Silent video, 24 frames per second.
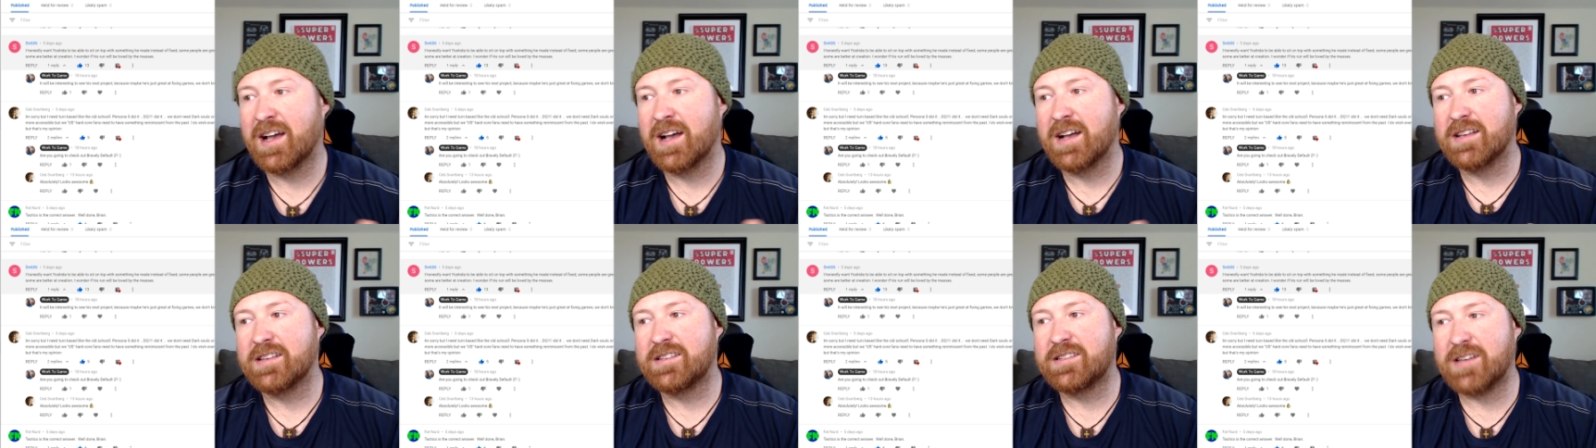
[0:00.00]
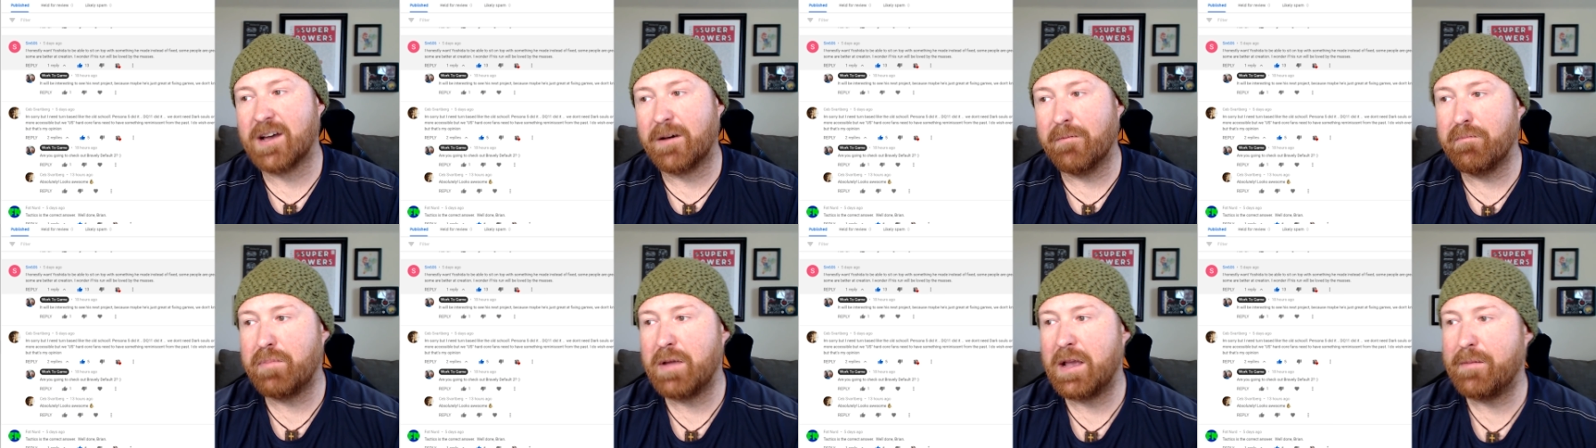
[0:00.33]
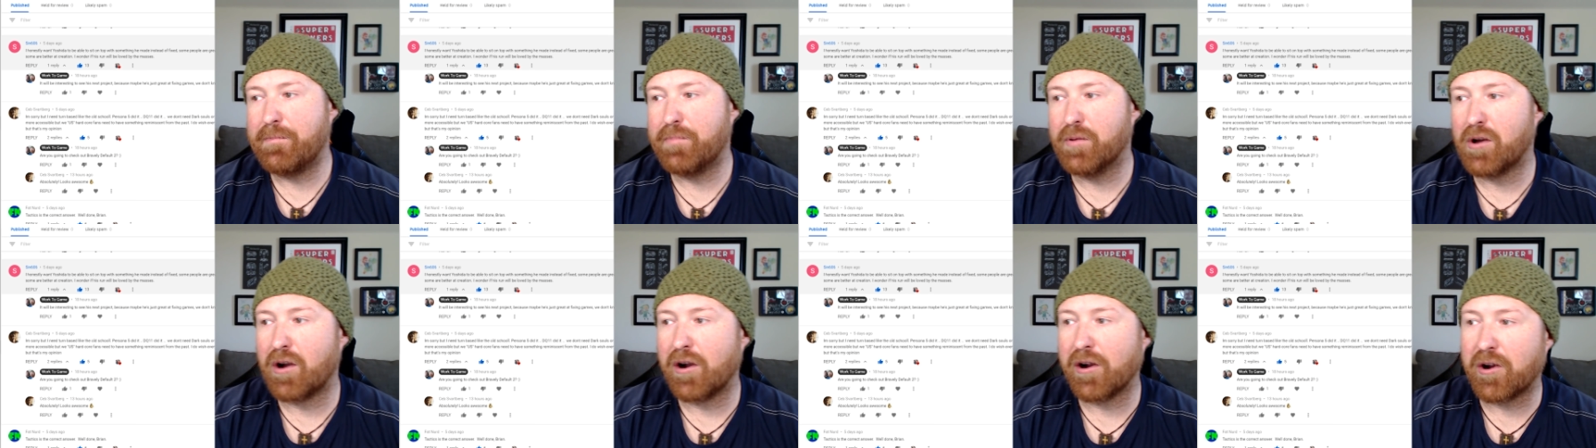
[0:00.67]
Some
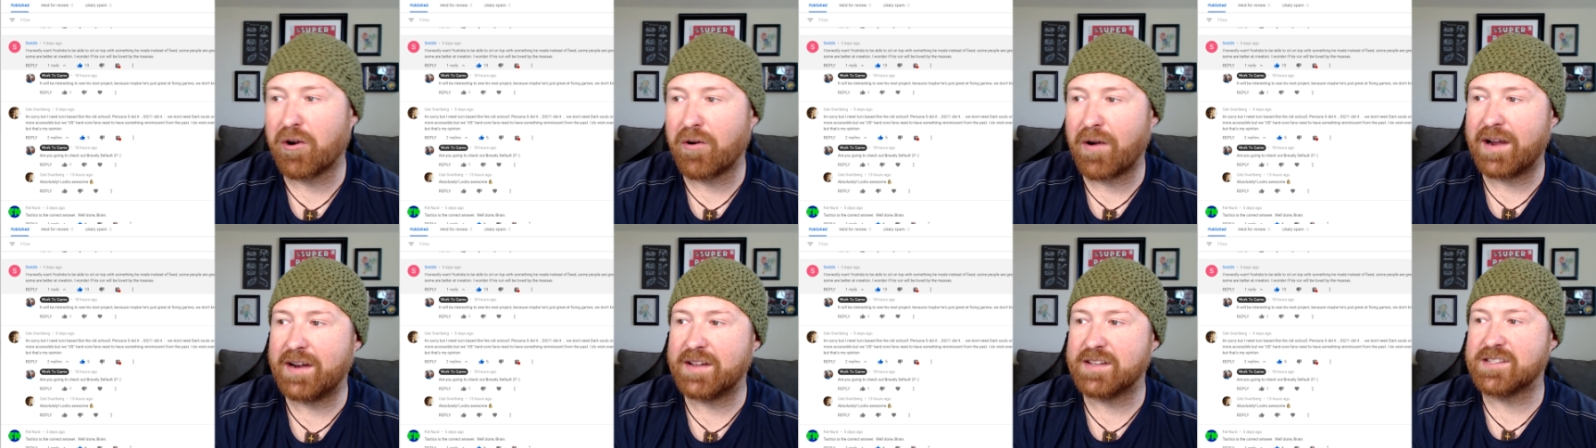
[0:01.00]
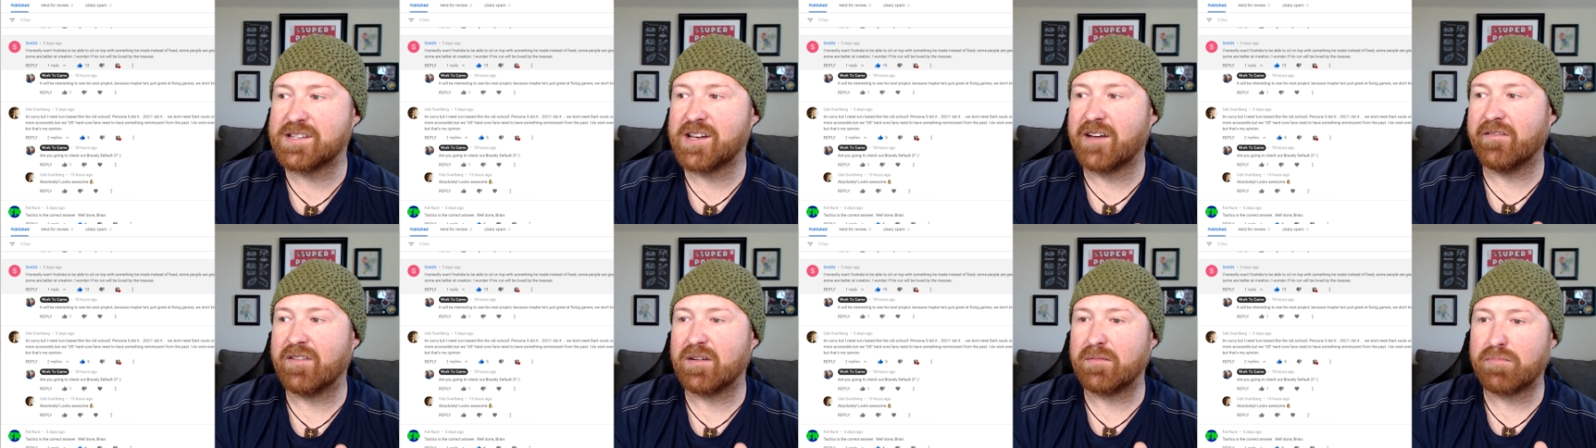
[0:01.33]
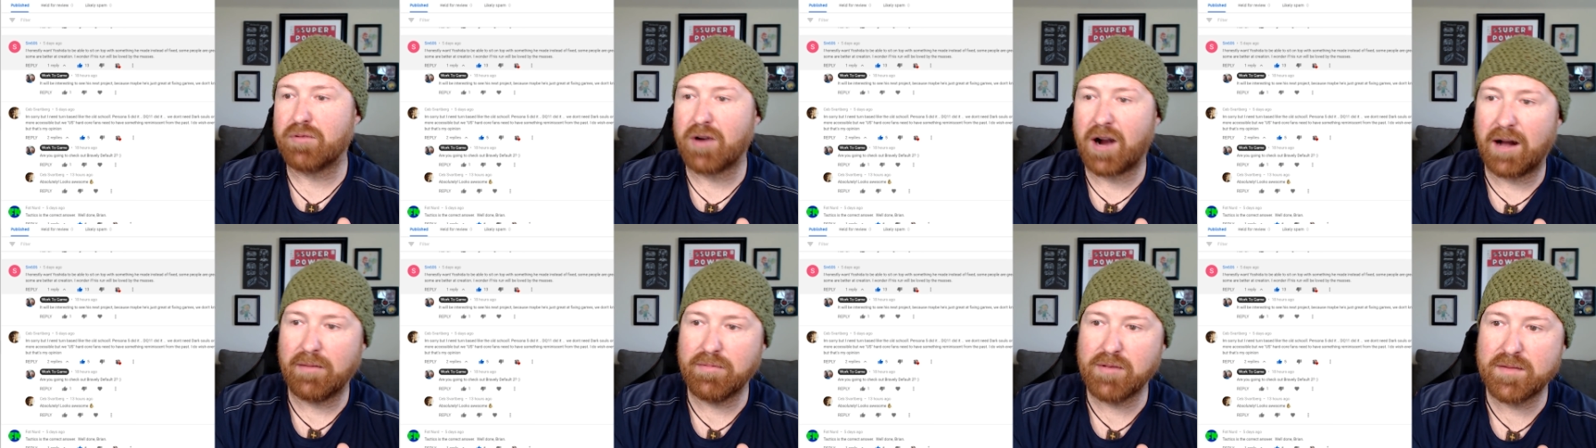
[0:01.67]
people are great at solving
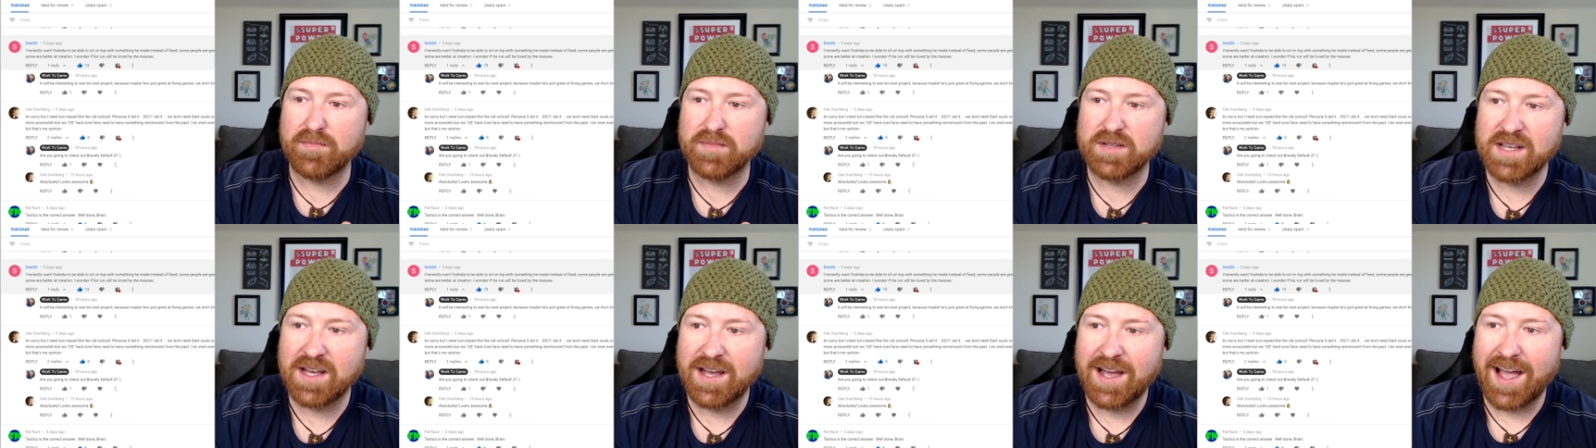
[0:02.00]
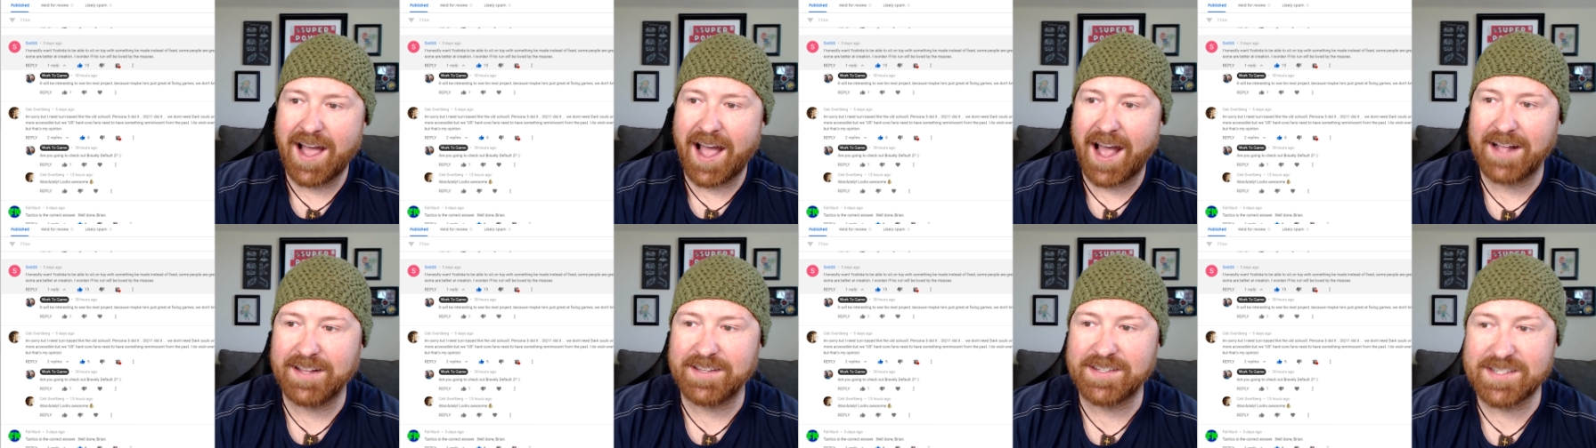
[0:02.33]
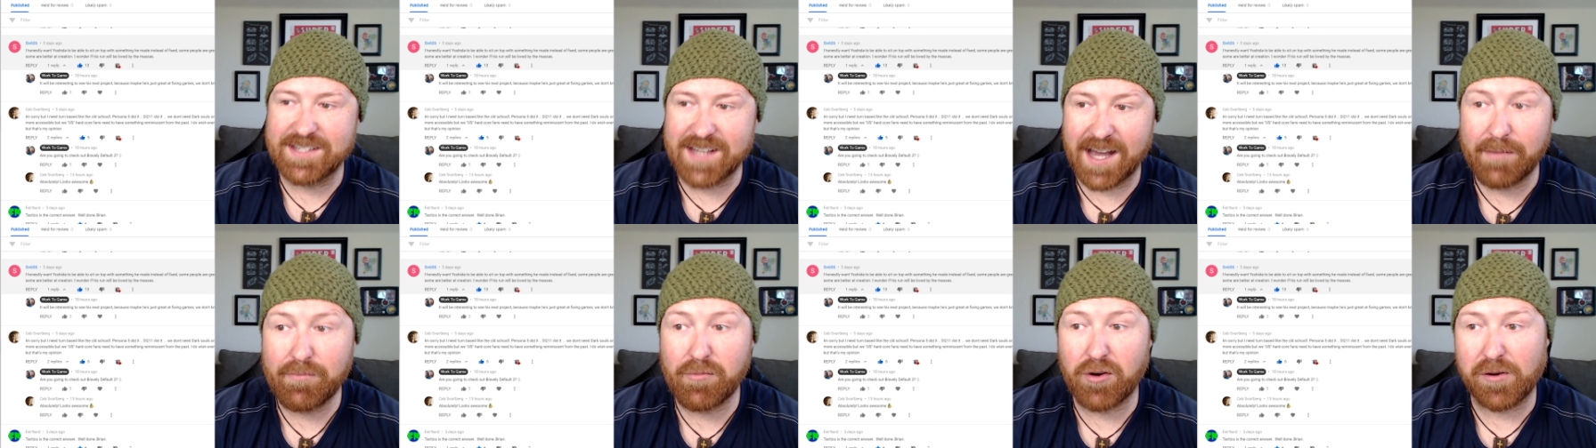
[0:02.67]
problems, and
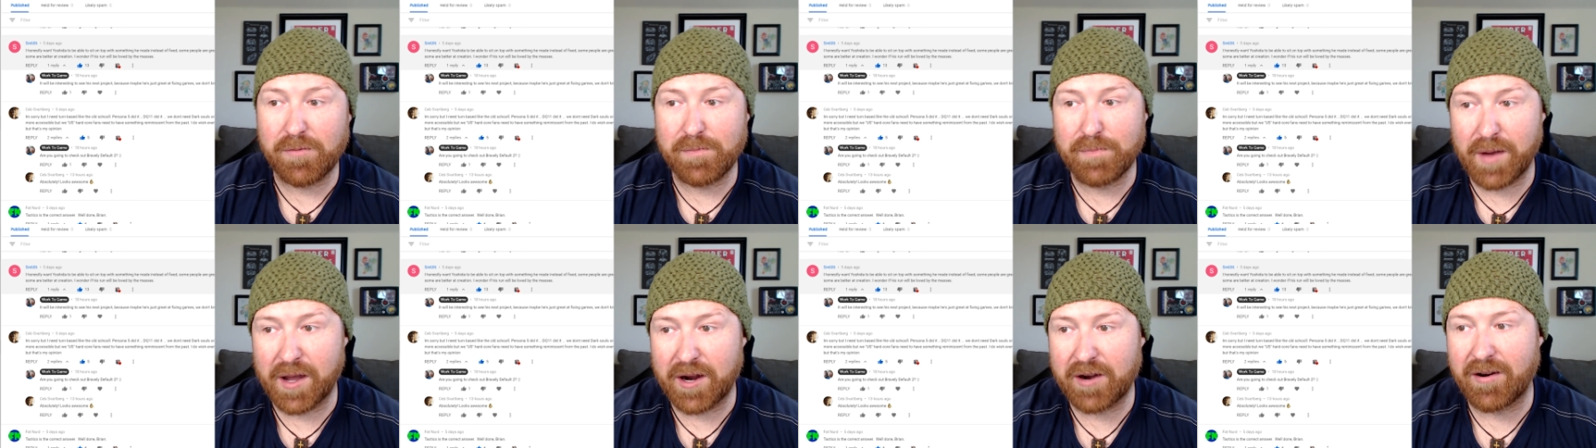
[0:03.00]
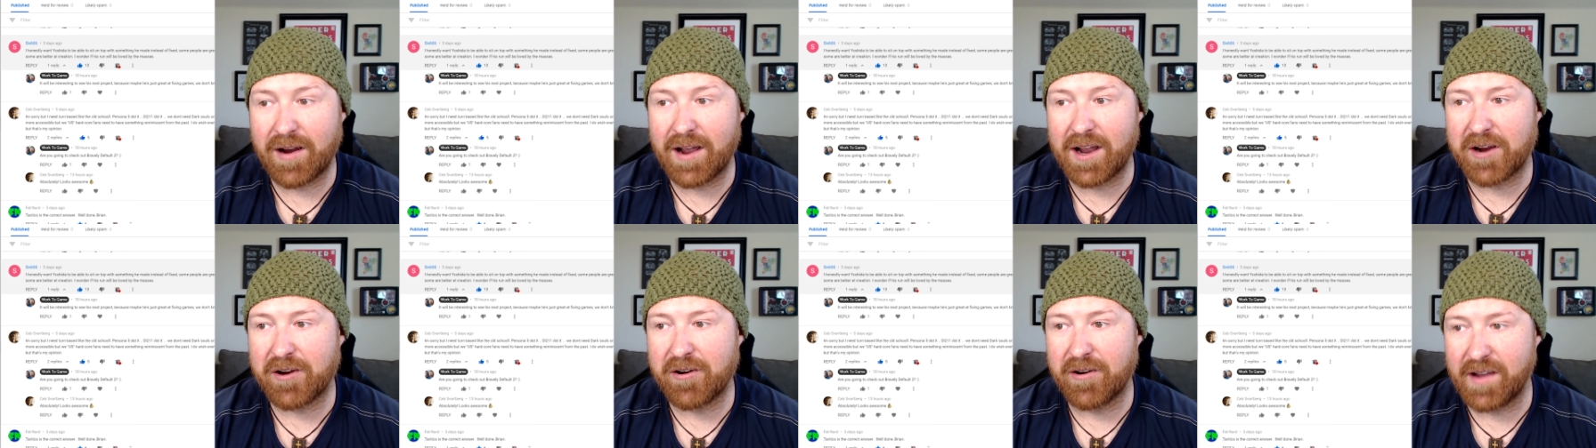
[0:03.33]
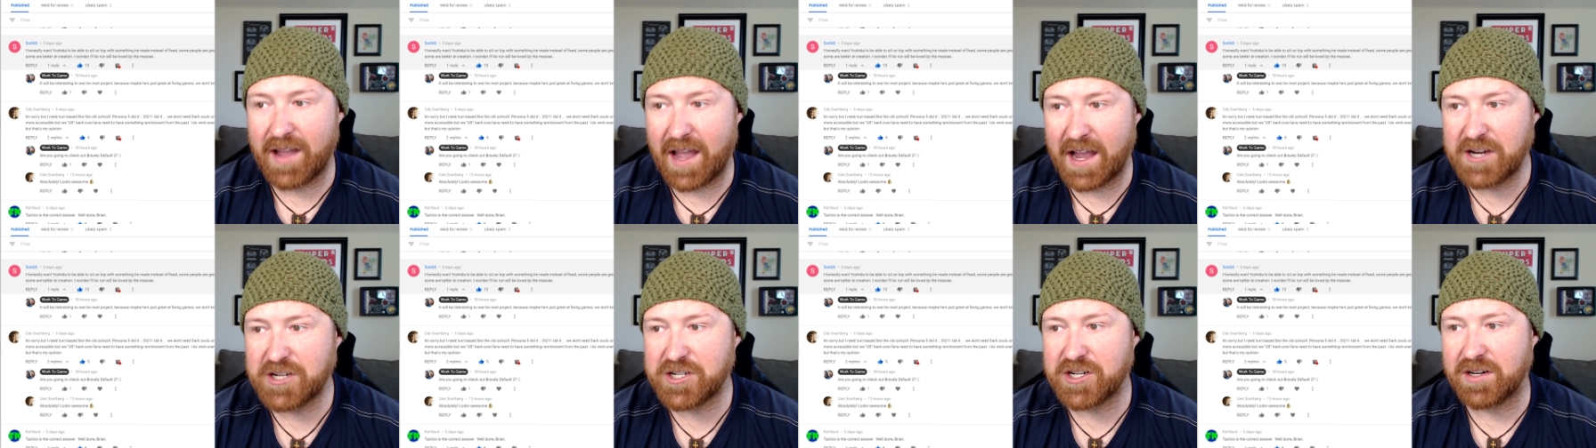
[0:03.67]
some are better at
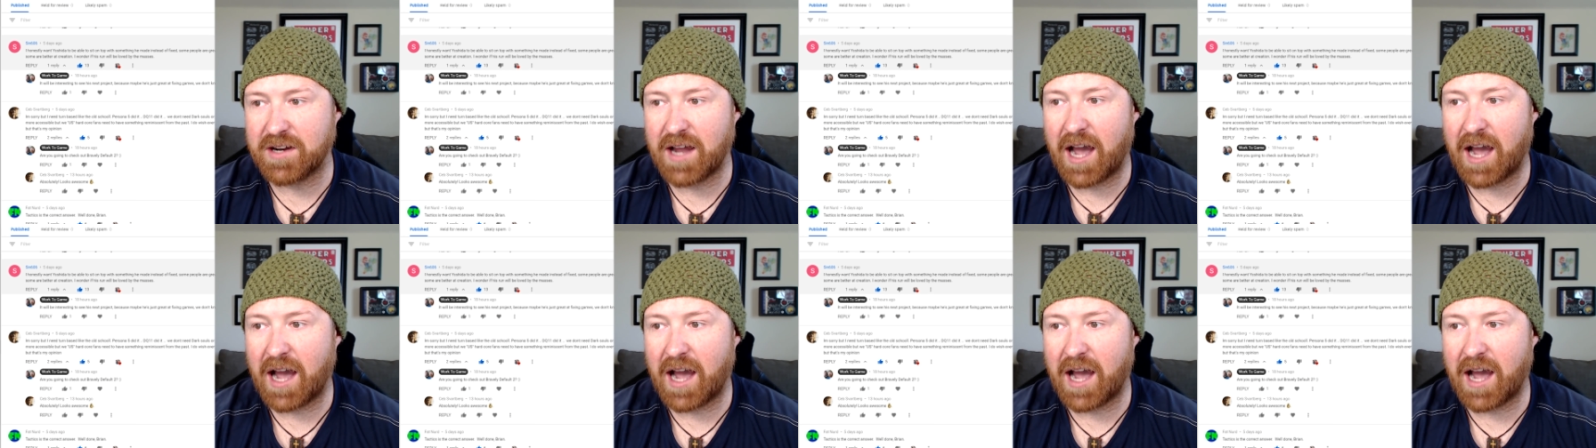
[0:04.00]
creation.